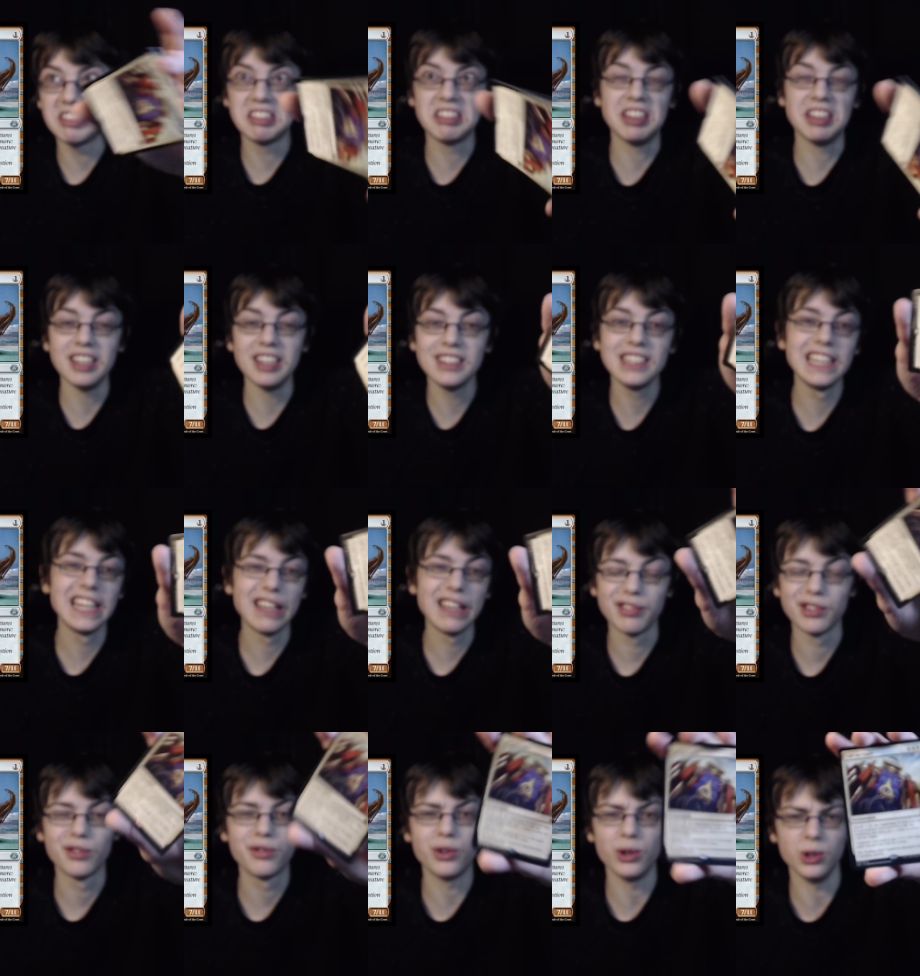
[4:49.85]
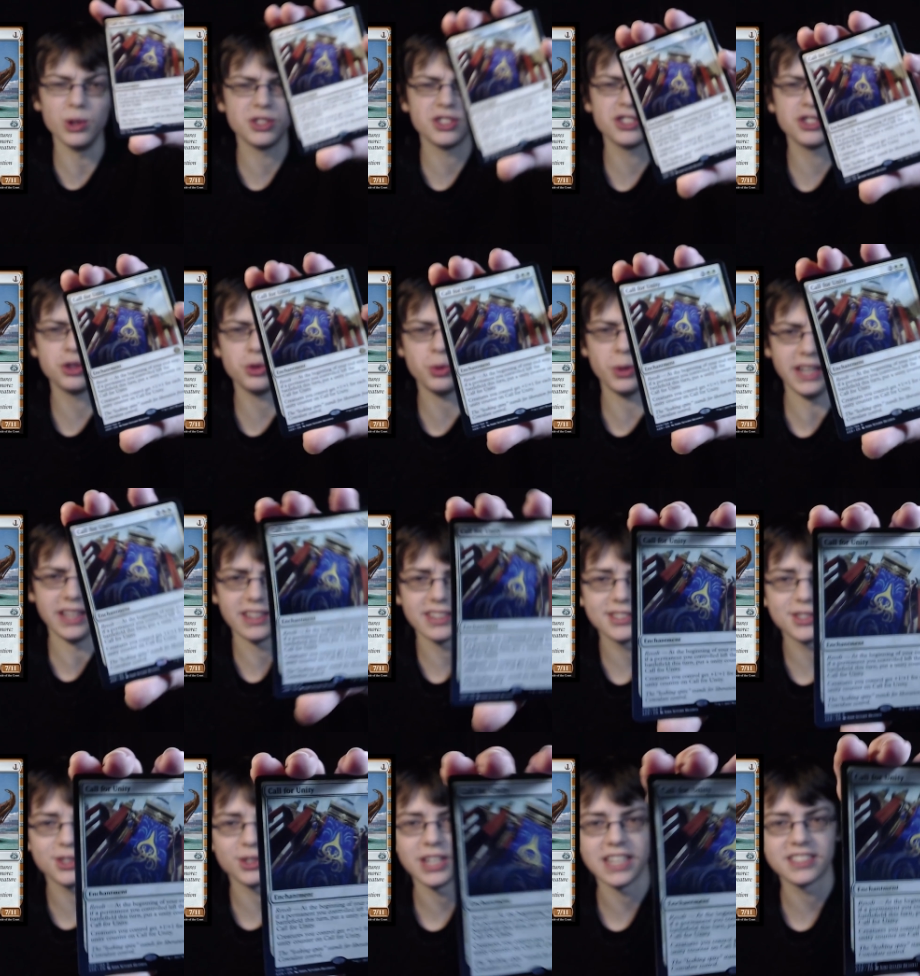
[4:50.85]
10/11 first strike,
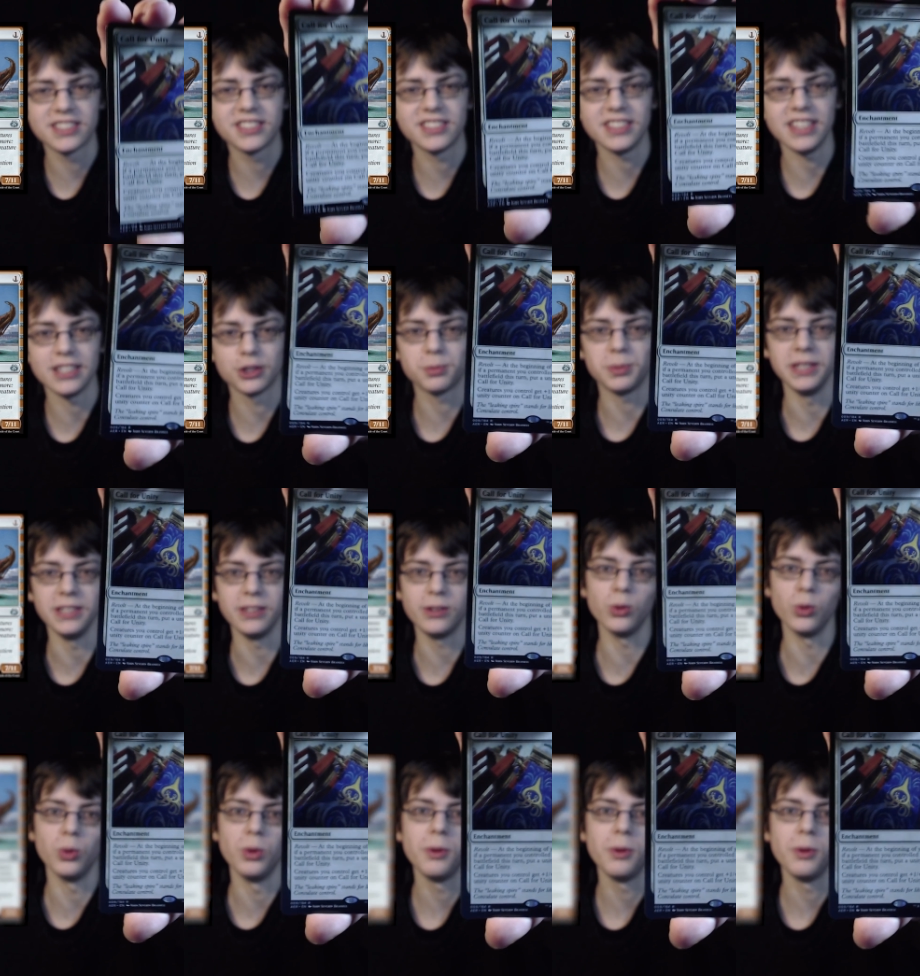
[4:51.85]
so that's pretty cool.